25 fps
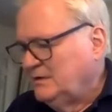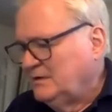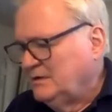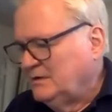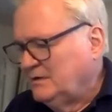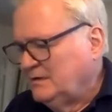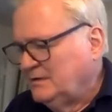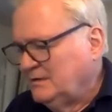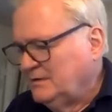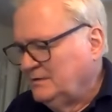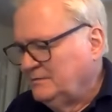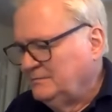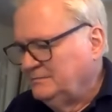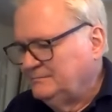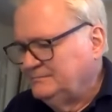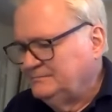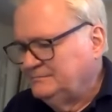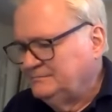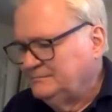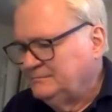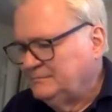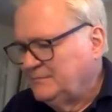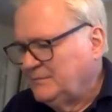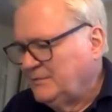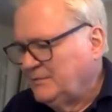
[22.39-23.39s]
I'll
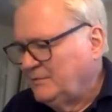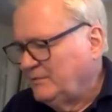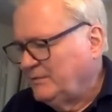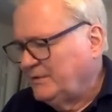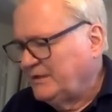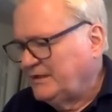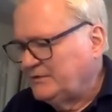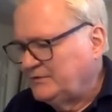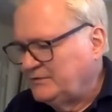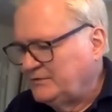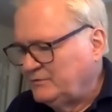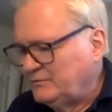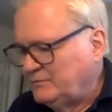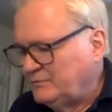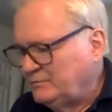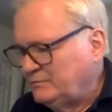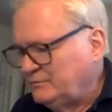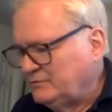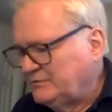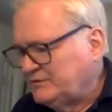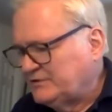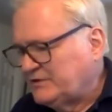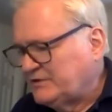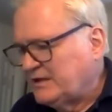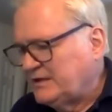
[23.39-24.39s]
get you
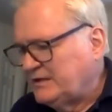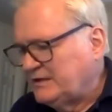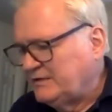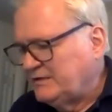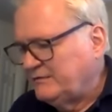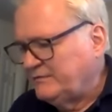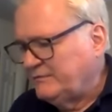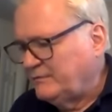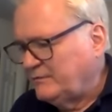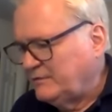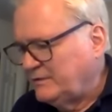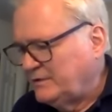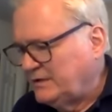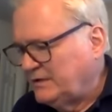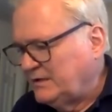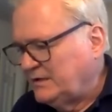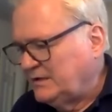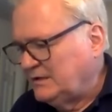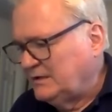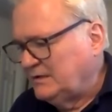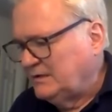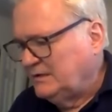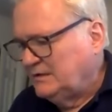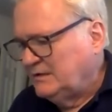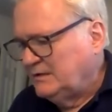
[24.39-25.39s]
studying for the